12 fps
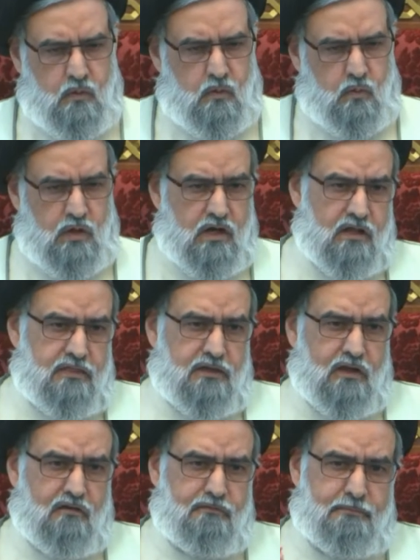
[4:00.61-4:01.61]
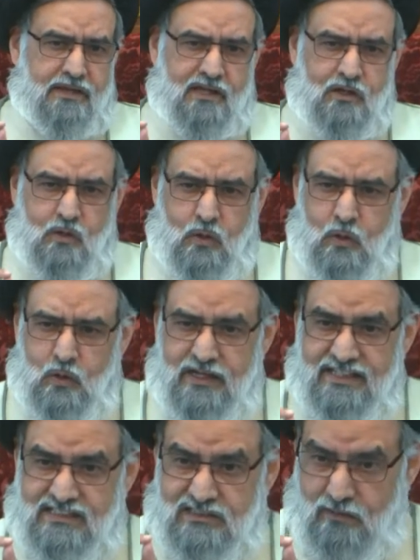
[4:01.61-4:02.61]
worthy of being
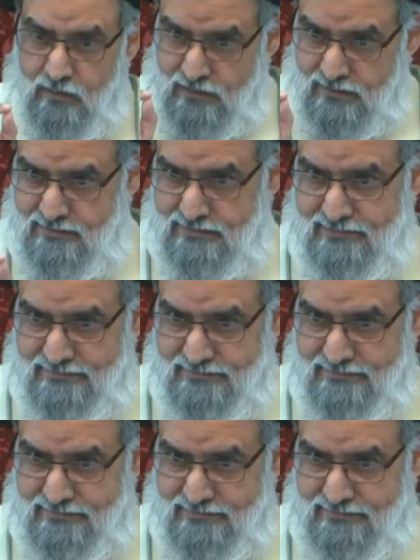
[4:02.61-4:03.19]
called a scholar,